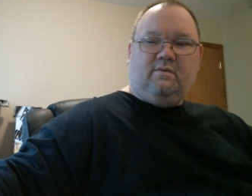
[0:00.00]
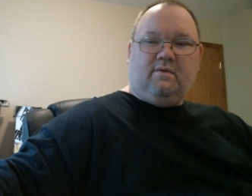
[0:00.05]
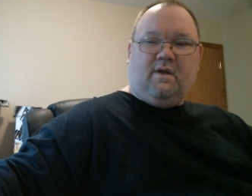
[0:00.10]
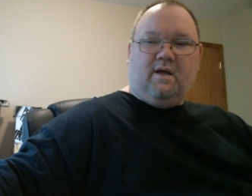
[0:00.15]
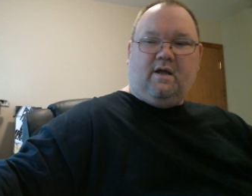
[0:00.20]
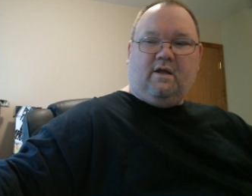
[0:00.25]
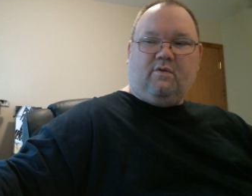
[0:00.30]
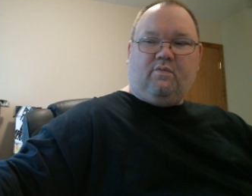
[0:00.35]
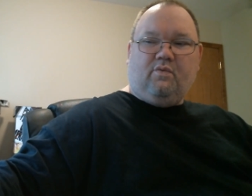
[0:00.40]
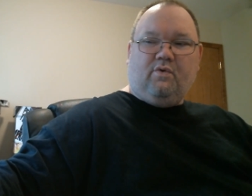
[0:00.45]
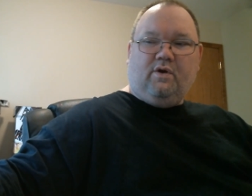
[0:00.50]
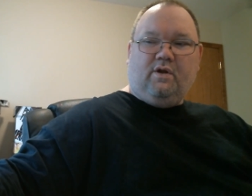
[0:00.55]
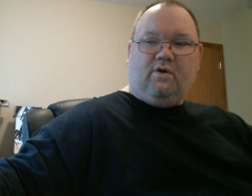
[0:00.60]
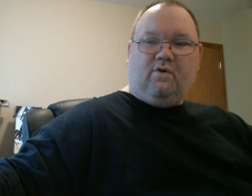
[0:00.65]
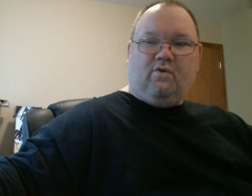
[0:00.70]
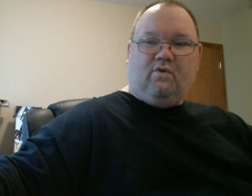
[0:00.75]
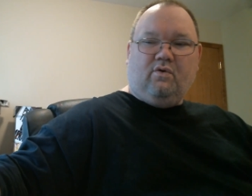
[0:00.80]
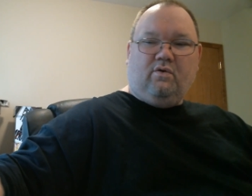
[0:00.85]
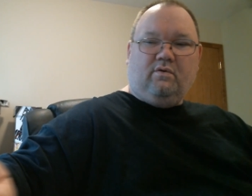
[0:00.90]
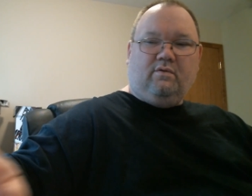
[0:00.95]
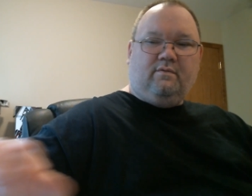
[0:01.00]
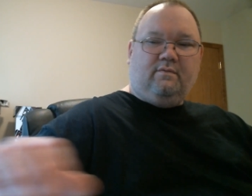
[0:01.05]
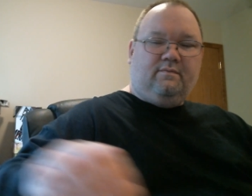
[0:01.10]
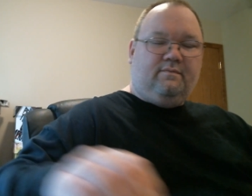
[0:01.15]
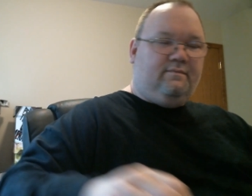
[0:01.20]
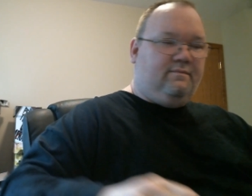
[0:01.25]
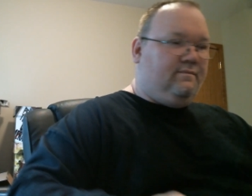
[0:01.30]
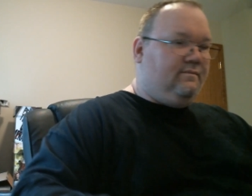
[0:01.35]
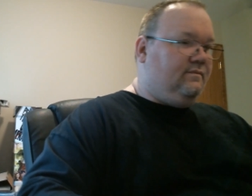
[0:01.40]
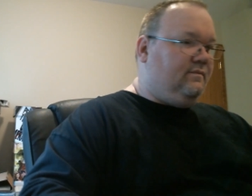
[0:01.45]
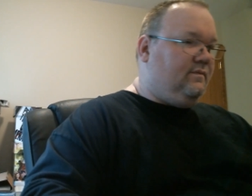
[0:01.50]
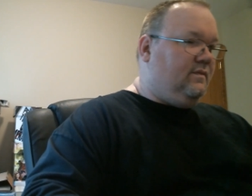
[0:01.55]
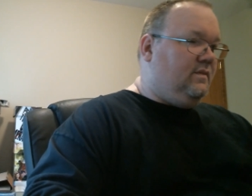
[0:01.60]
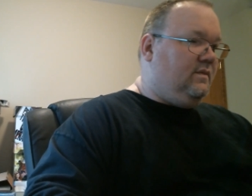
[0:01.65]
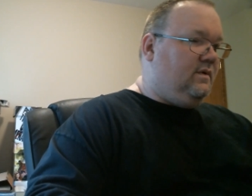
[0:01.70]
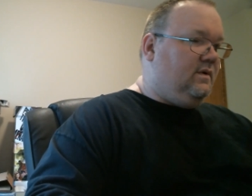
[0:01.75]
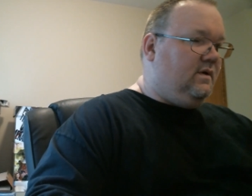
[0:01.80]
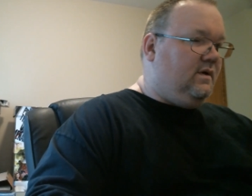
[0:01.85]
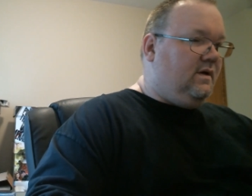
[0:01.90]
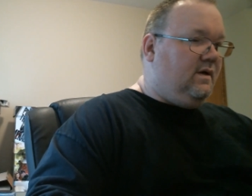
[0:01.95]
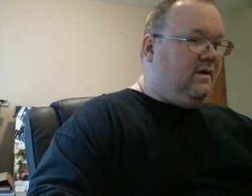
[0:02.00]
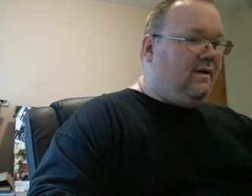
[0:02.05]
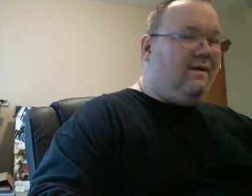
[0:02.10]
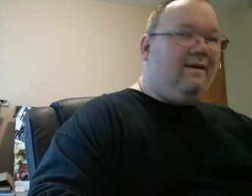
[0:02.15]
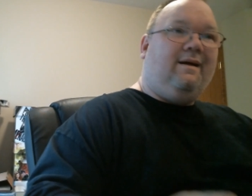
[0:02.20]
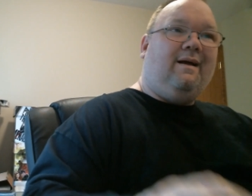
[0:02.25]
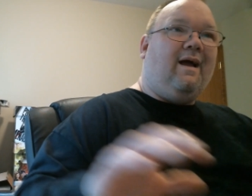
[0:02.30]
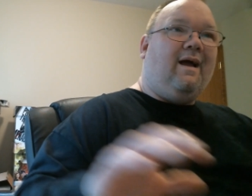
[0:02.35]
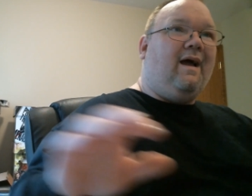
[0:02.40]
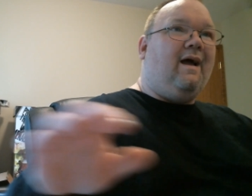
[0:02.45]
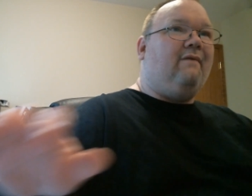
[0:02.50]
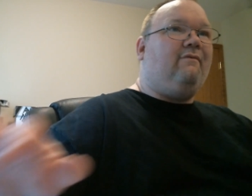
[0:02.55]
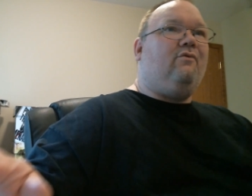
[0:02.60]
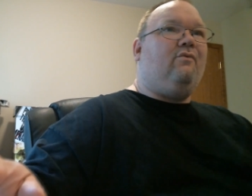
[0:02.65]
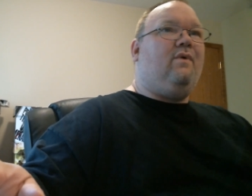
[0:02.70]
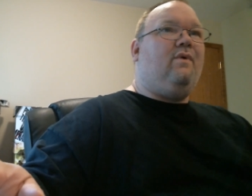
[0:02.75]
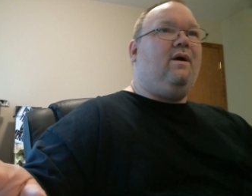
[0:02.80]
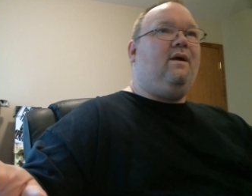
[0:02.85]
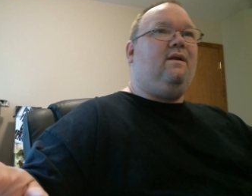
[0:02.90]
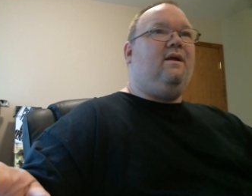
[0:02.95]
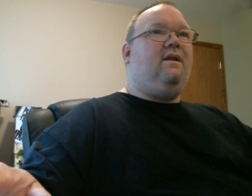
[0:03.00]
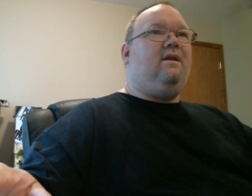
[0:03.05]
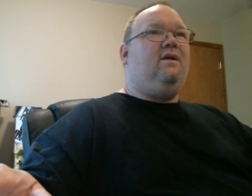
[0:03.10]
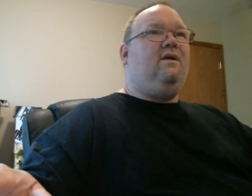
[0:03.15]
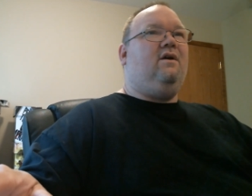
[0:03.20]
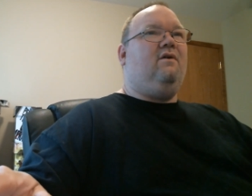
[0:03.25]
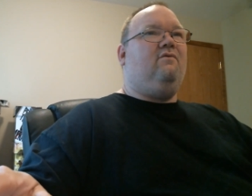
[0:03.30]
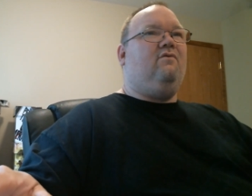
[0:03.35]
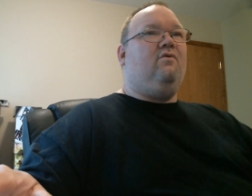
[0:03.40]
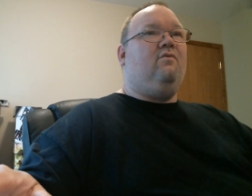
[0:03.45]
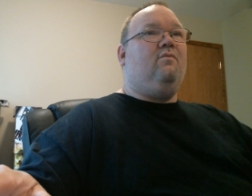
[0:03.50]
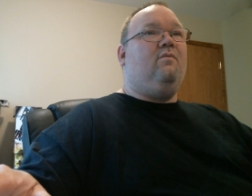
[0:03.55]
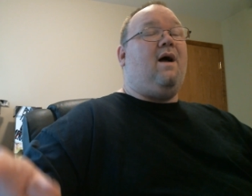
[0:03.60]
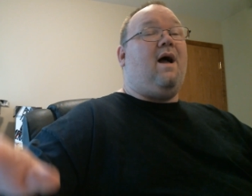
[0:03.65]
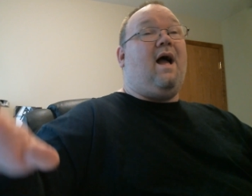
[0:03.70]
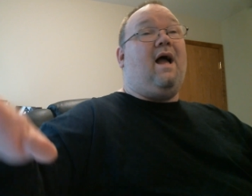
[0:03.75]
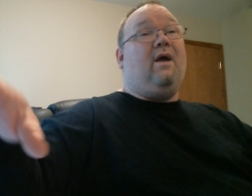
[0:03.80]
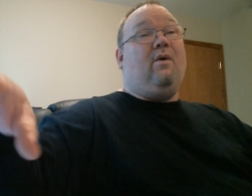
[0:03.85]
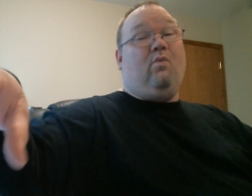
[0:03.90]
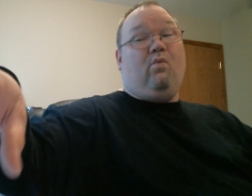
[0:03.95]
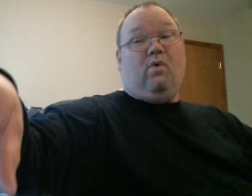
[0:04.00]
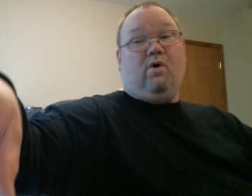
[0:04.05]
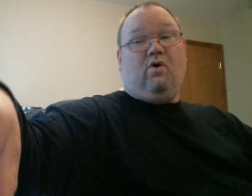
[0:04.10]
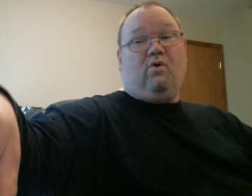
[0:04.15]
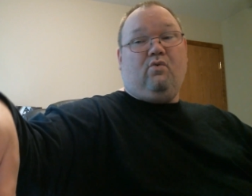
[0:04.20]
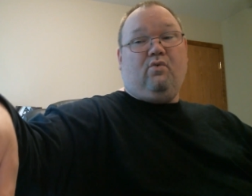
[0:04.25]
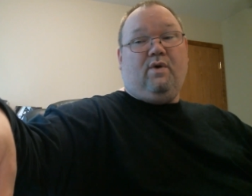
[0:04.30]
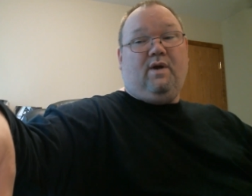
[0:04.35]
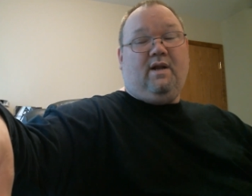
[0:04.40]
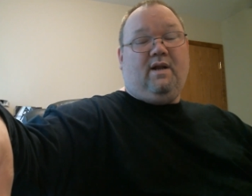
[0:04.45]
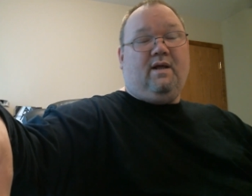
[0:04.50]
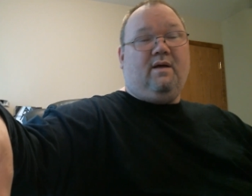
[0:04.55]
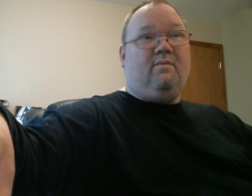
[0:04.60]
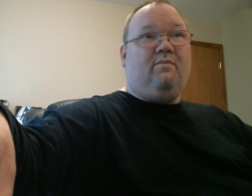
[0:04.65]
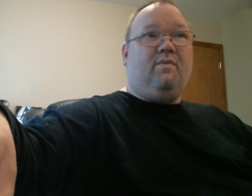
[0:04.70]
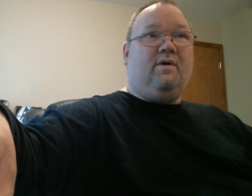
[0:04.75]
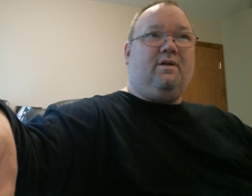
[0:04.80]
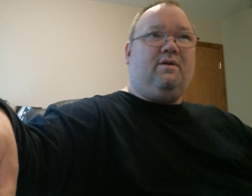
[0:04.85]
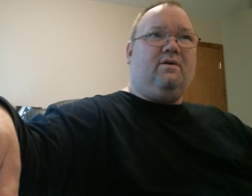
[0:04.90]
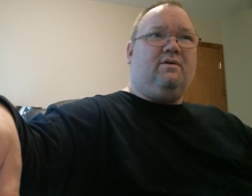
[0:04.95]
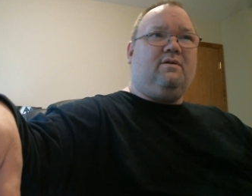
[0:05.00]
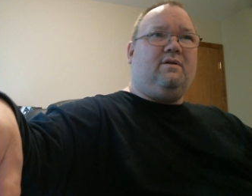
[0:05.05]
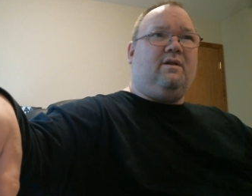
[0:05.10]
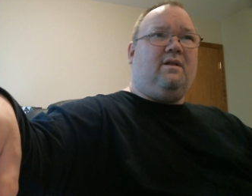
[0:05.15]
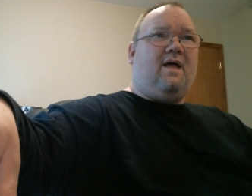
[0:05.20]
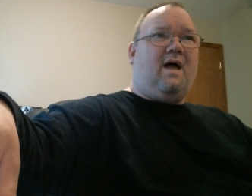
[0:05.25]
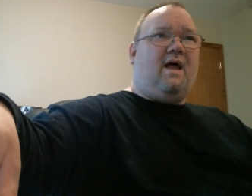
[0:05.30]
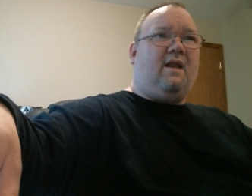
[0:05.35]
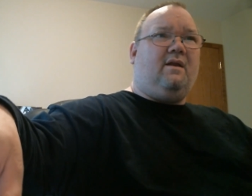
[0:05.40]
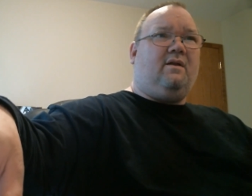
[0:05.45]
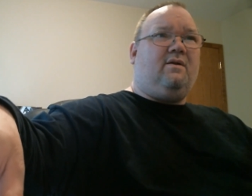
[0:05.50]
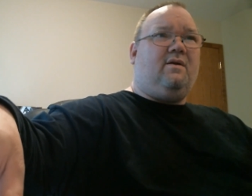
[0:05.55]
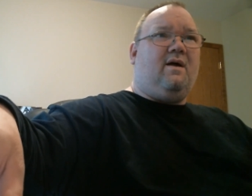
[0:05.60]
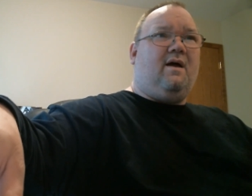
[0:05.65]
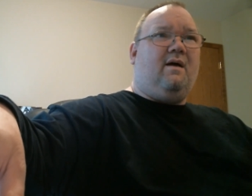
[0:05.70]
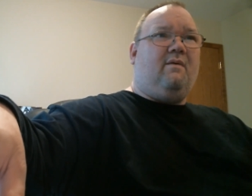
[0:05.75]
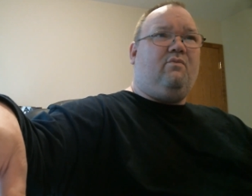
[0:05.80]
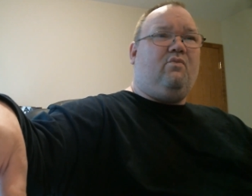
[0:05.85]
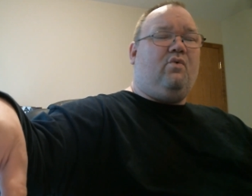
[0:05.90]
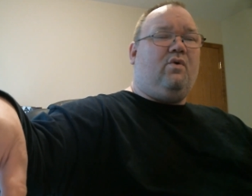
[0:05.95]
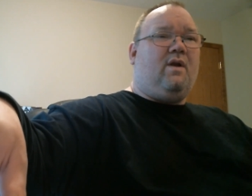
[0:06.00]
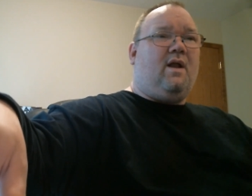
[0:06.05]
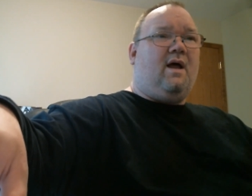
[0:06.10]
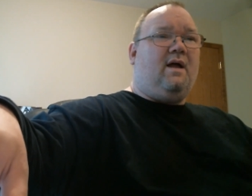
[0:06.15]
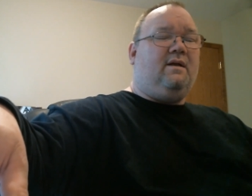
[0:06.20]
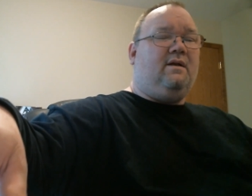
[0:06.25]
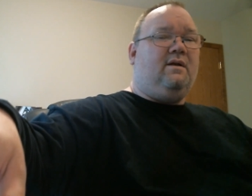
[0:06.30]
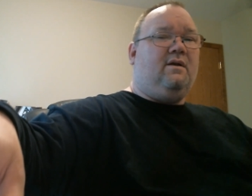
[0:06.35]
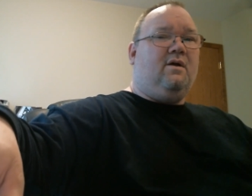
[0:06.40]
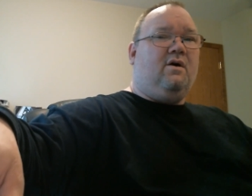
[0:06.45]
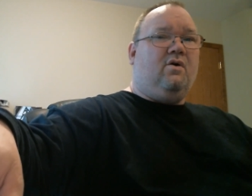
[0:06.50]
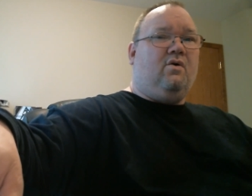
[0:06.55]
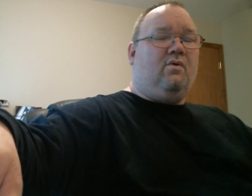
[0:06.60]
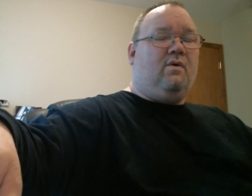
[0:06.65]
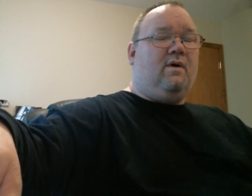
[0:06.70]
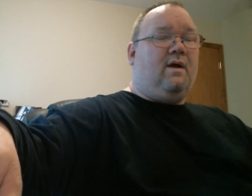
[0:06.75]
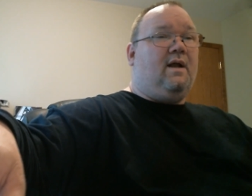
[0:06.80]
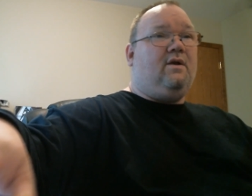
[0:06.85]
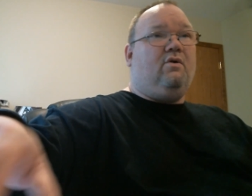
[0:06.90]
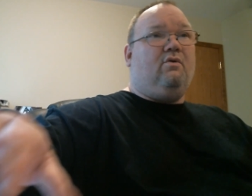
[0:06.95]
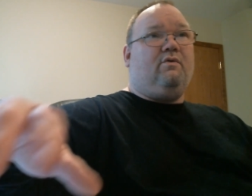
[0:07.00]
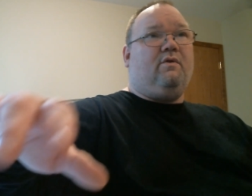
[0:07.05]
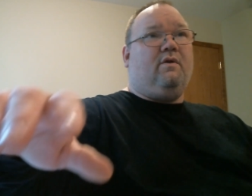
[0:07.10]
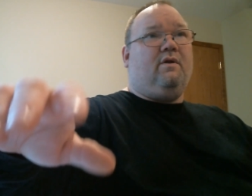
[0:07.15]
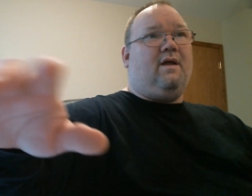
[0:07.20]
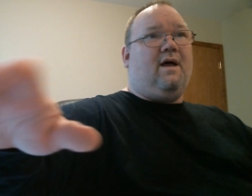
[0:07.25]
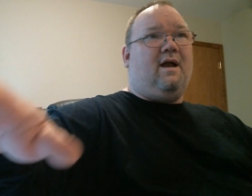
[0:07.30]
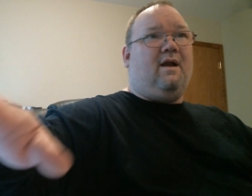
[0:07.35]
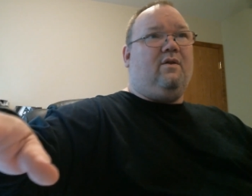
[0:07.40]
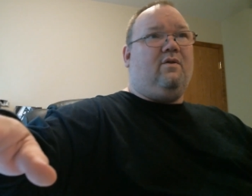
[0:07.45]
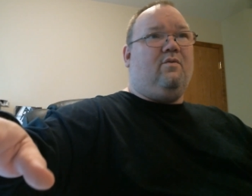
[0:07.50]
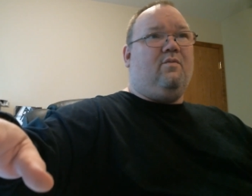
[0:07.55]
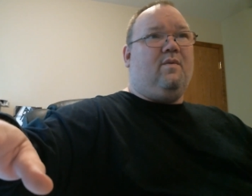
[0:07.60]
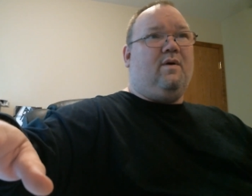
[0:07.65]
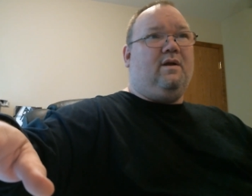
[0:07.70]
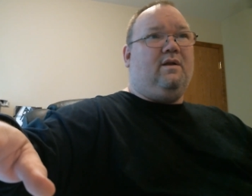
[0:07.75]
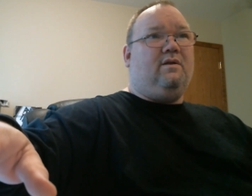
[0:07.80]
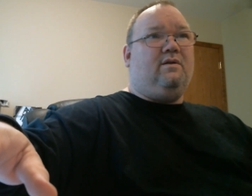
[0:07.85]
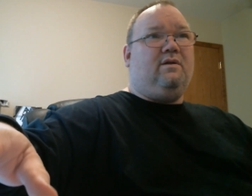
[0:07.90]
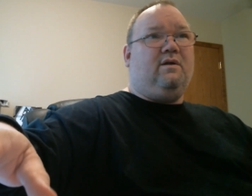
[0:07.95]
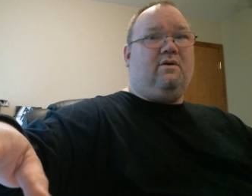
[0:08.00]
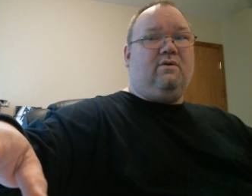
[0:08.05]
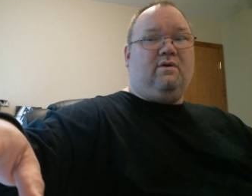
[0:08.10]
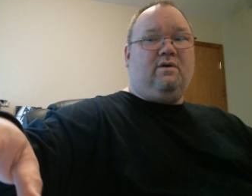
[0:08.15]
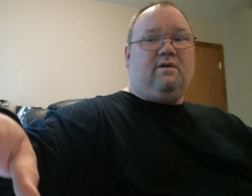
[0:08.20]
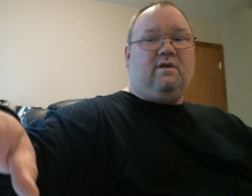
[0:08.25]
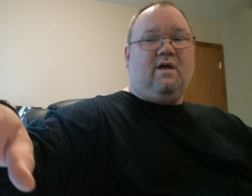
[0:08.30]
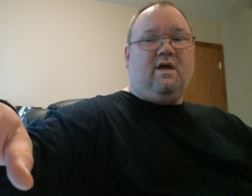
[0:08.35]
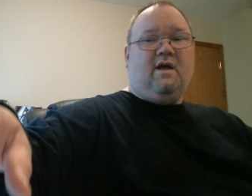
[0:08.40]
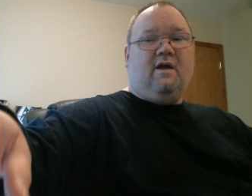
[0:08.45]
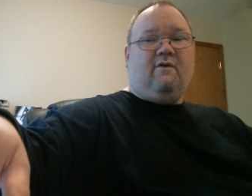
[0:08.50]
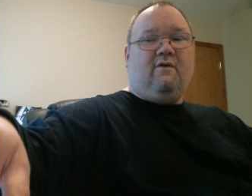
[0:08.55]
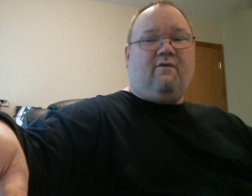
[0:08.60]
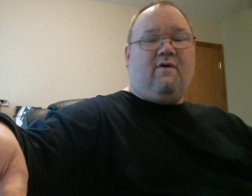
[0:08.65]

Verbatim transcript: That's pretty cool. Ever haven't read any of them. I will read it, but there's a lot of times when I know, I do with a lot of the miniseries. If